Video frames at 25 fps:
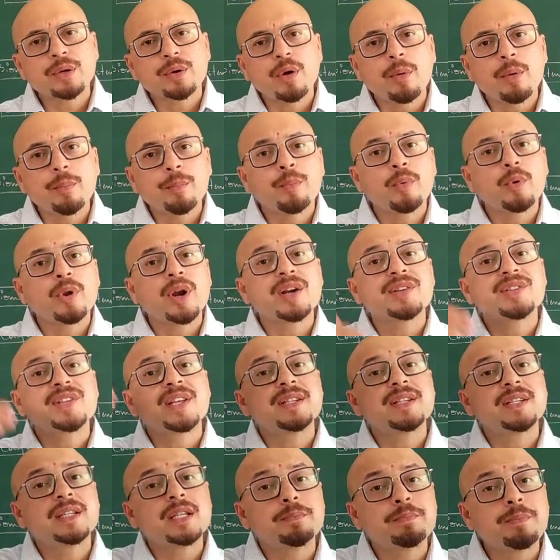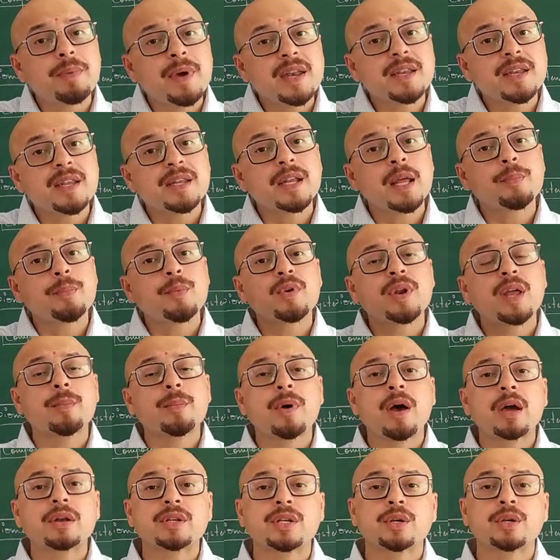components are dependent upon
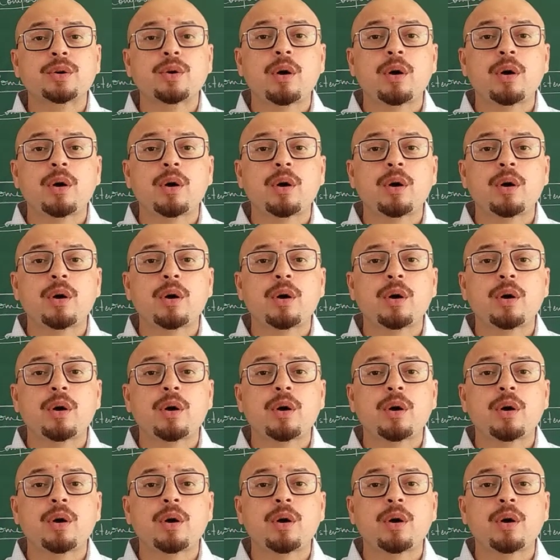abiotic